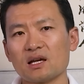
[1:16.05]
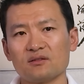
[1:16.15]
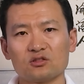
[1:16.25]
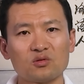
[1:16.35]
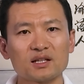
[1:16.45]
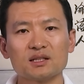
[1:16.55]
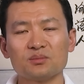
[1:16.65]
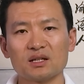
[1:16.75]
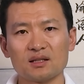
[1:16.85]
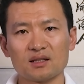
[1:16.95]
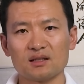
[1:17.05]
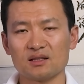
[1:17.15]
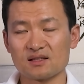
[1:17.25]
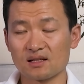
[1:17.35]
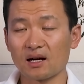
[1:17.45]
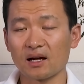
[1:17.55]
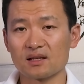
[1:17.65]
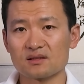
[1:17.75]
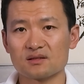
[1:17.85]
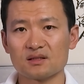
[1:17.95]
have 20 patent
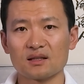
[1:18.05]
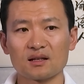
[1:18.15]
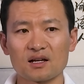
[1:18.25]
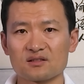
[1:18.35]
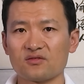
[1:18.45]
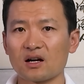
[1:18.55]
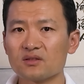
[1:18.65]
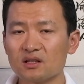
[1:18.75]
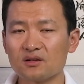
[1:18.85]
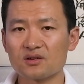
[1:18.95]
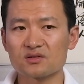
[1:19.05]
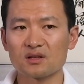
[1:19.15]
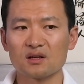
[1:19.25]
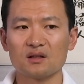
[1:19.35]
designs in the last five years.